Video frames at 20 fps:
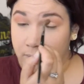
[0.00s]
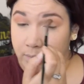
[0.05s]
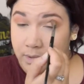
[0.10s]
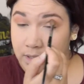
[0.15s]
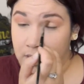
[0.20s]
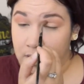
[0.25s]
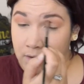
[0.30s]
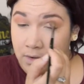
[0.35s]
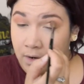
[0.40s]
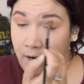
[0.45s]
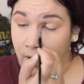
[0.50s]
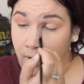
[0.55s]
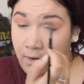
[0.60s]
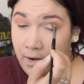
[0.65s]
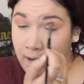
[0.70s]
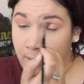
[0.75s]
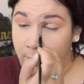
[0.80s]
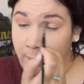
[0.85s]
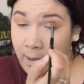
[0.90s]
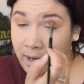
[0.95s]
but don't
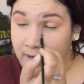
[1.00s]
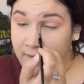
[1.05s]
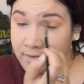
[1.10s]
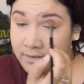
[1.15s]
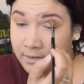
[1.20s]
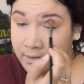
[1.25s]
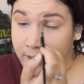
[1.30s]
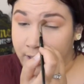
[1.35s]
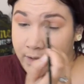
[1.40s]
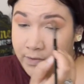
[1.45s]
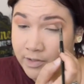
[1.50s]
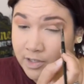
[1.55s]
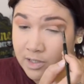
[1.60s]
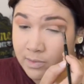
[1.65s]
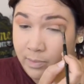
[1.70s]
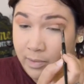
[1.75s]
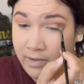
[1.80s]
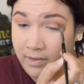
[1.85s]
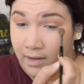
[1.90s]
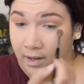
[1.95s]
go above where you
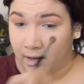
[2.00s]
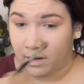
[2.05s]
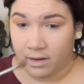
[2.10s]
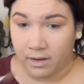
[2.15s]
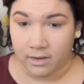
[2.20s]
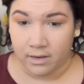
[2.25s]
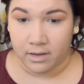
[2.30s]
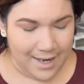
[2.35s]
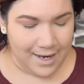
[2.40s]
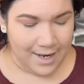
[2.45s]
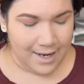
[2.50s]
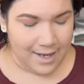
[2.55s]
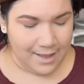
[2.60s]
just put that color.